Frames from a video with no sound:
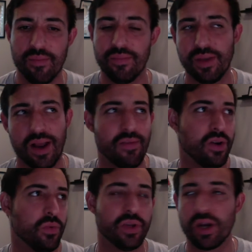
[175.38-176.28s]
They're having a
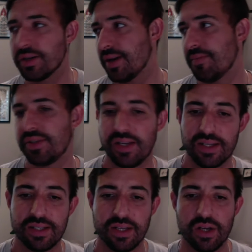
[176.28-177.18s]
really hard time sitting
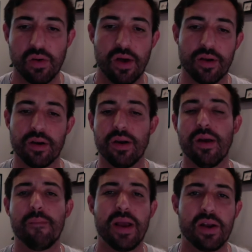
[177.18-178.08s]
still while their
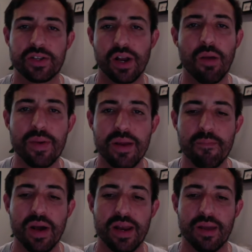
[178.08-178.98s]
parents are helping them
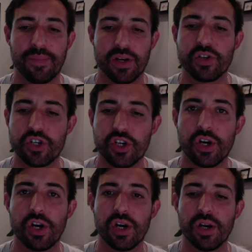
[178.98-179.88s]
button up their
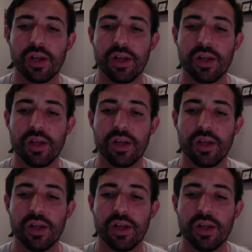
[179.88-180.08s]
shirt.